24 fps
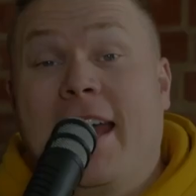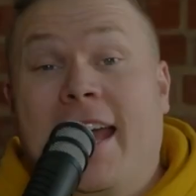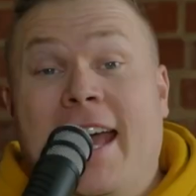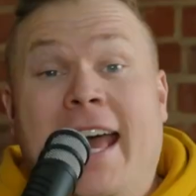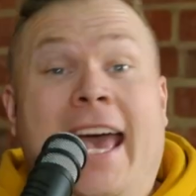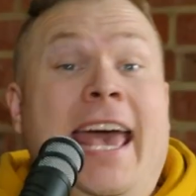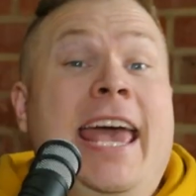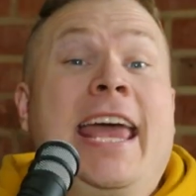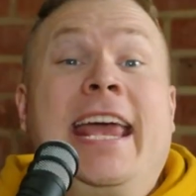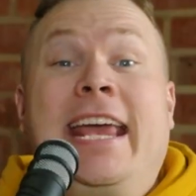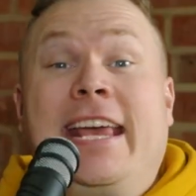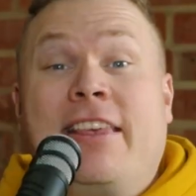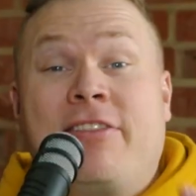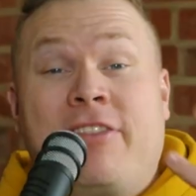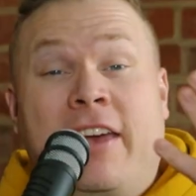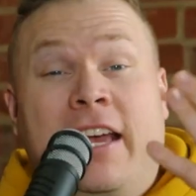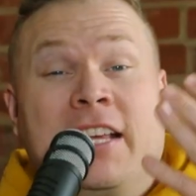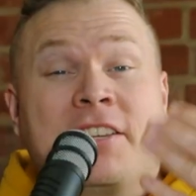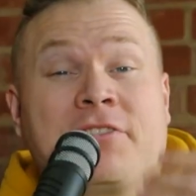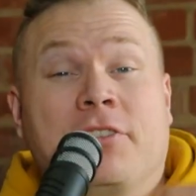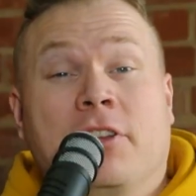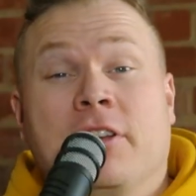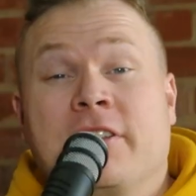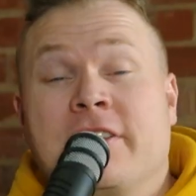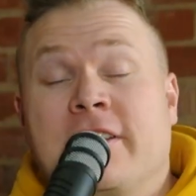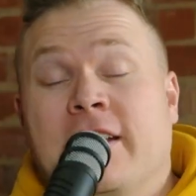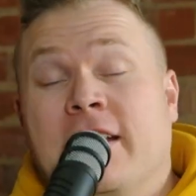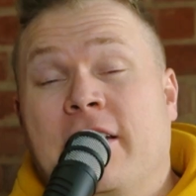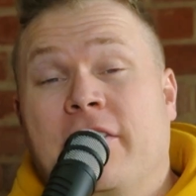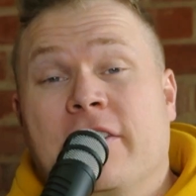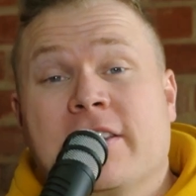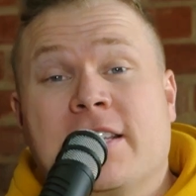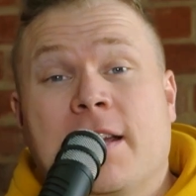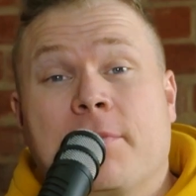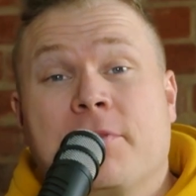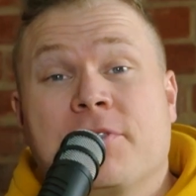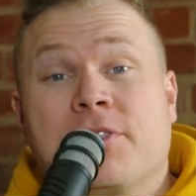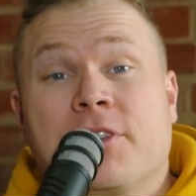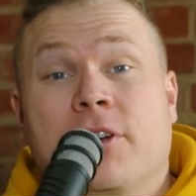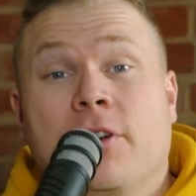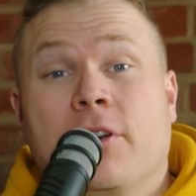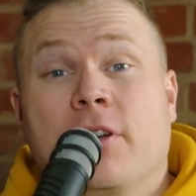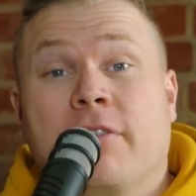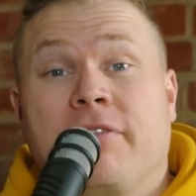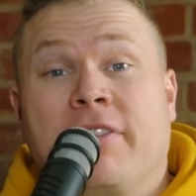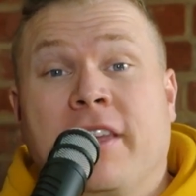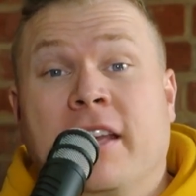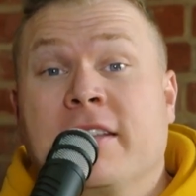Hey, thanks for listening to this
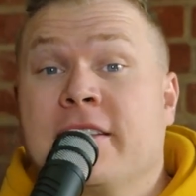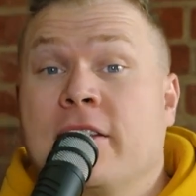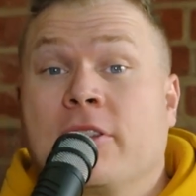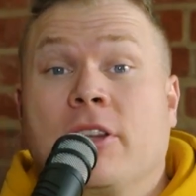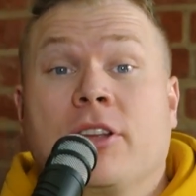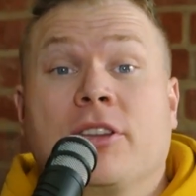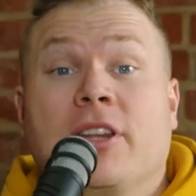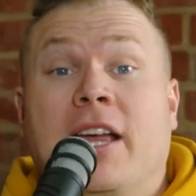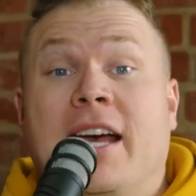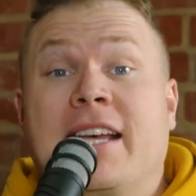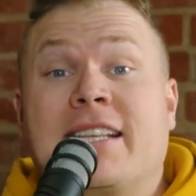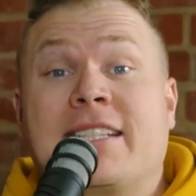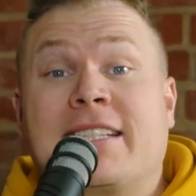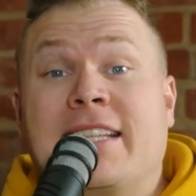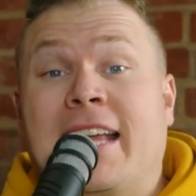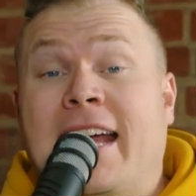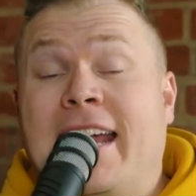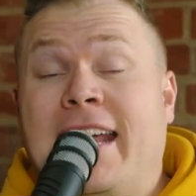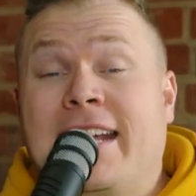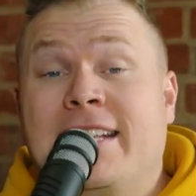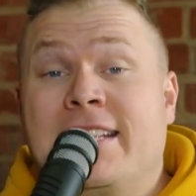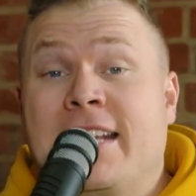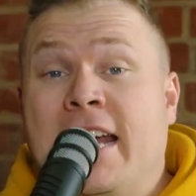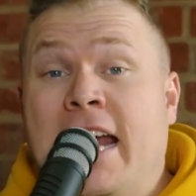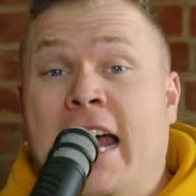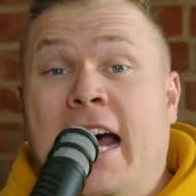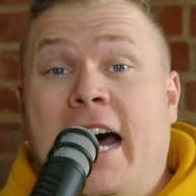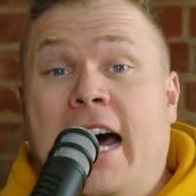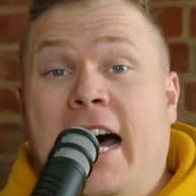episode of Things I Learned Last Night.